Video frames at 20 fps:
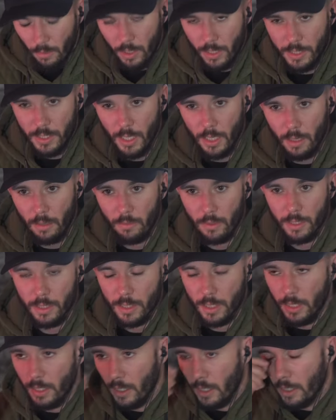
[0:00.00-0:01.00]
I want to say, I want
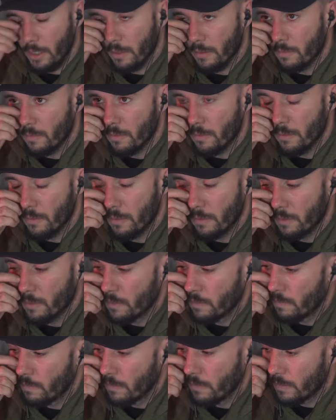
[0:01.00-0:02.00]
to say, uh,
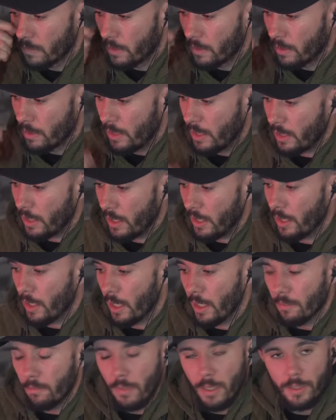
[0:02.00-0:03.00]
didn't
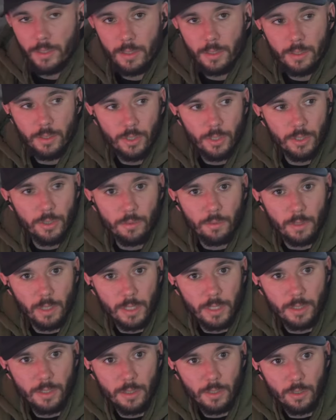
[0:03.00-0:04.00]
Elon Musk just
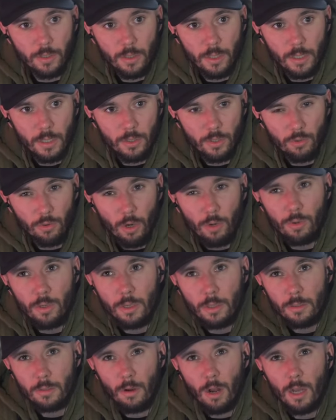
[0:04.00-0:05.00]
release uh,
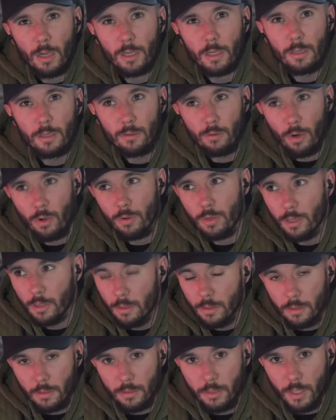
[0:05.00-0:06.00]
Grok, Gronk, Grok?
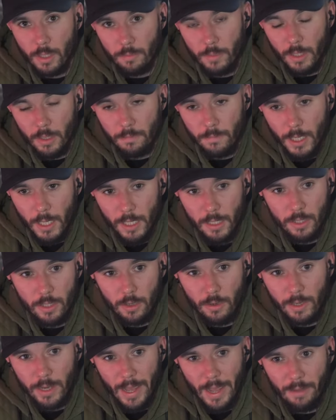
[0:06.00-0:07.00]
Or something, and it's
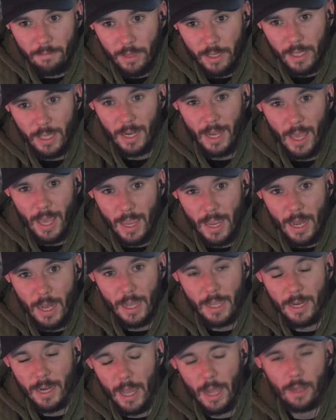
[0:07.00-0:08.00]
going to have like an A
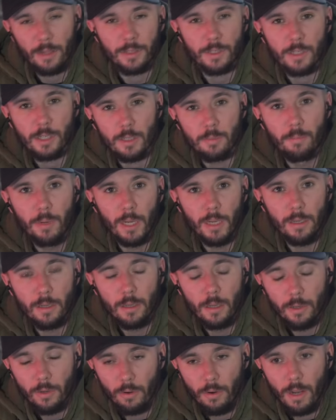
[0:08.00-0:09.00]
I analysis
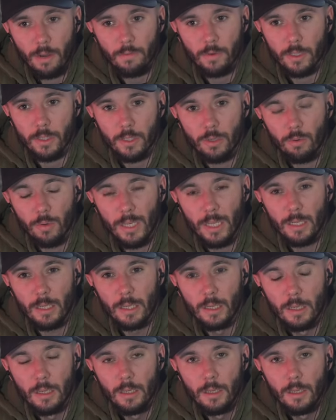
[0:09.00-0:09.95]
button under every tweet.